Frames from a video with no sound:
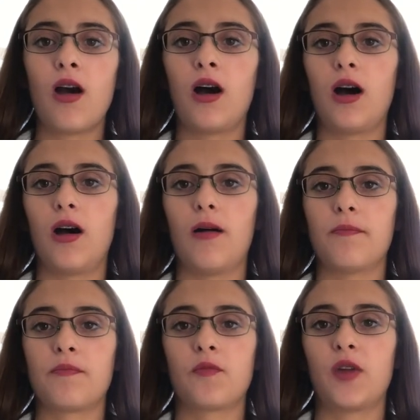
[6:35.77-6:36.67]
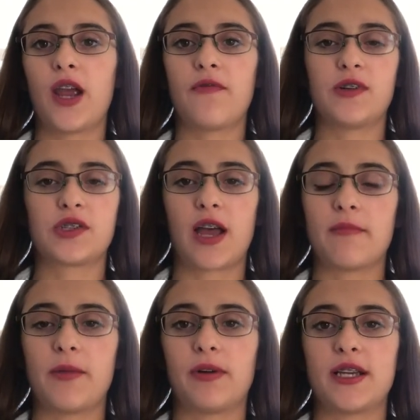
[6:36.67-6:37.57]
When I first
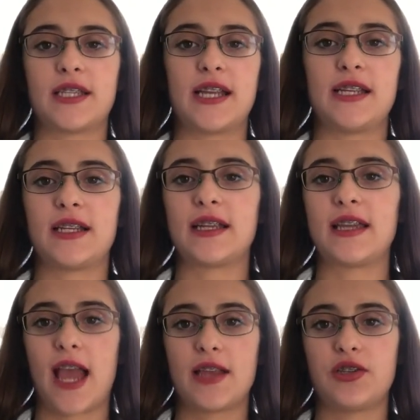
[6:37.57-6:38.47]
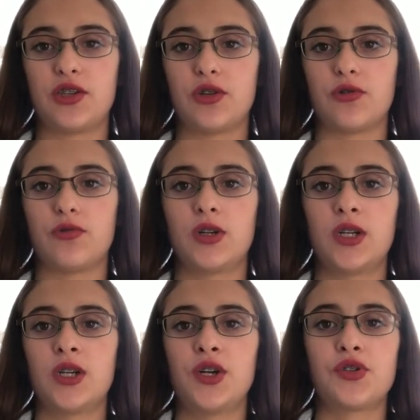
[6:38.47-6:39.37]
got my brace, I didn't get to
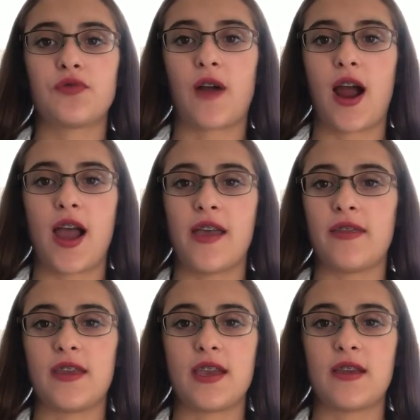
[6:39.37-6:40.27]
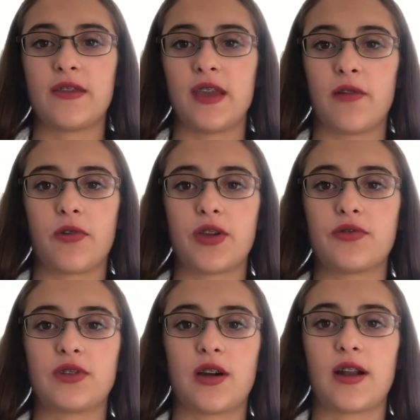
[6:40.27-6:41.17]
try the thing where you
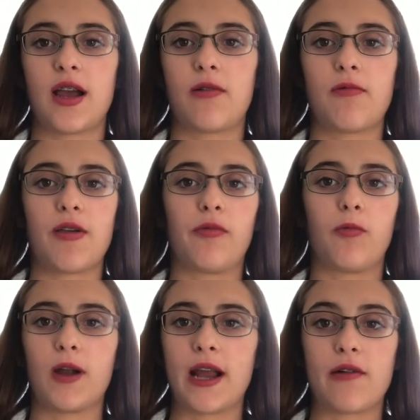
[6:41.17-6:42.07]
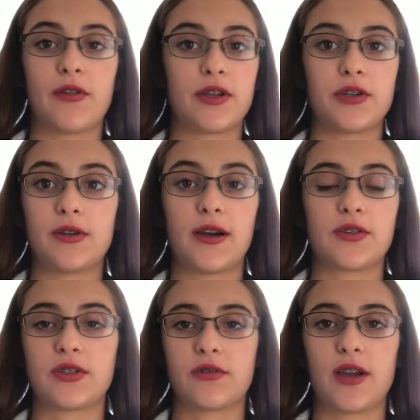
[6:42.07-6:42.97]
start out with 1 hour, then 2
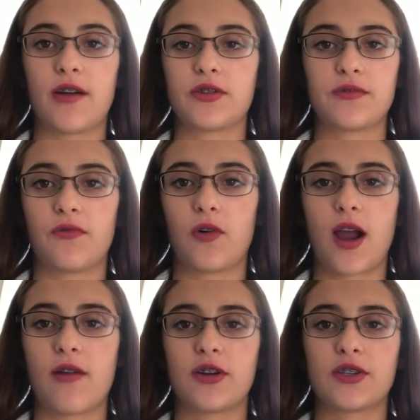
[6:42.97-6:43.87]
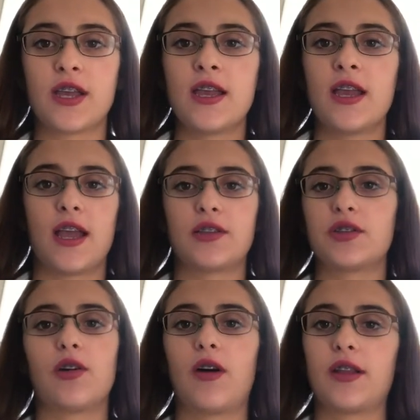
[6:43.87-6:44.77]
hours, then 3 hours, then 4 hours, and
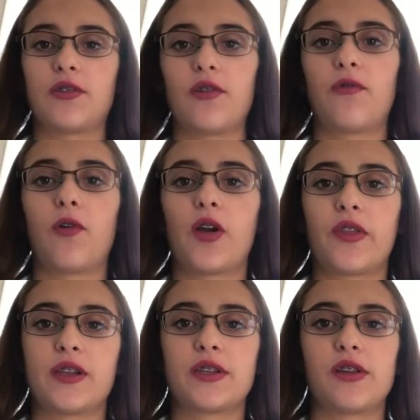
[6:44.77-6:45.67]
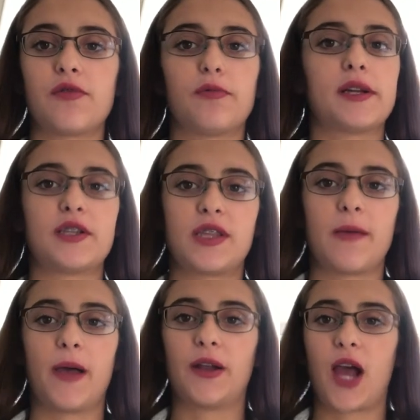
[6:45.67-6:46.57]
so on and so forth until you reach the
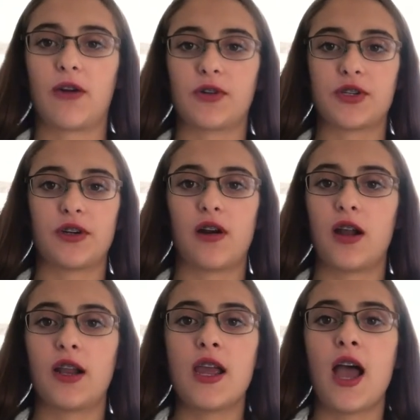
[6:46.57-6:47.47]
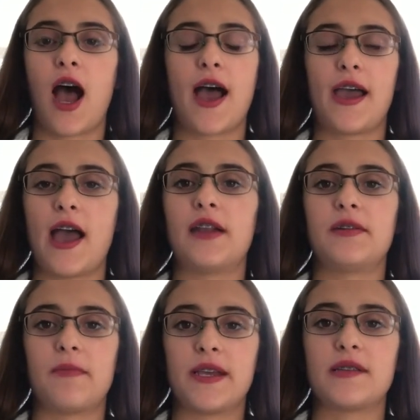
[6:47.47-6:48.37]
amount of hours you're on. I had
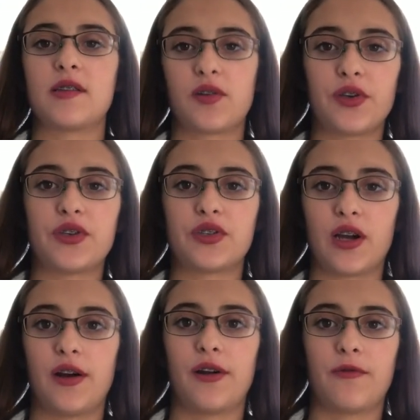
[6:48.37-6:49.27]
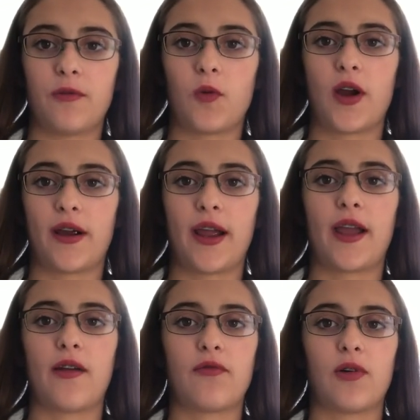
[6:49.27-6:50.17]
to basically start from wearing
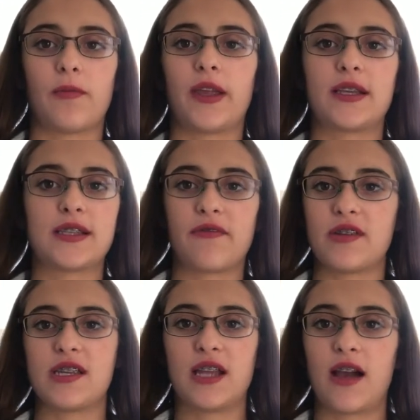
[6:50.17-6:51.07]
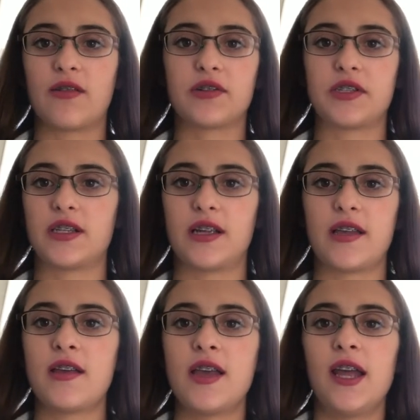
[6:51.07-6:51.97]
it from like 17 hours to
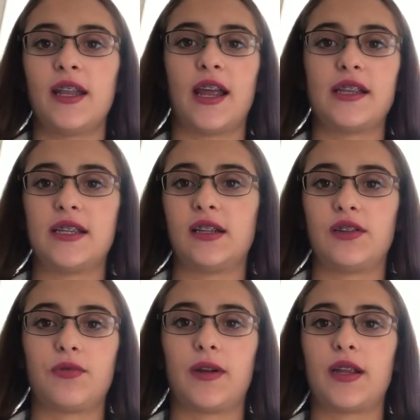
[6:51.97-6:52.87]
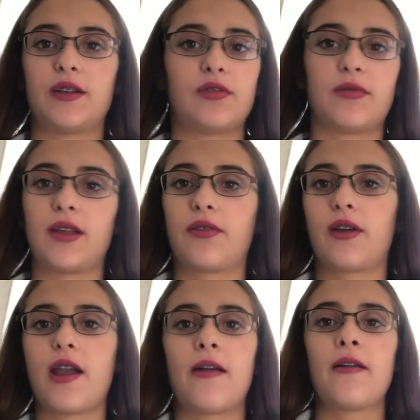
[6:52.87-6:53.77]
19 to 20 to
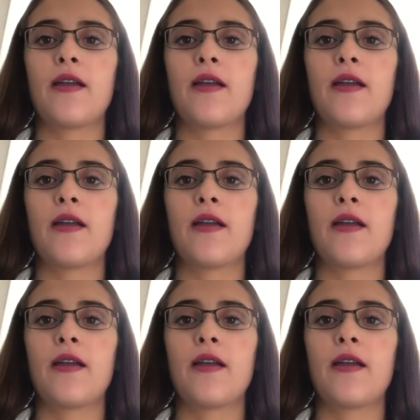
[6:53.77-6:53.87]
23.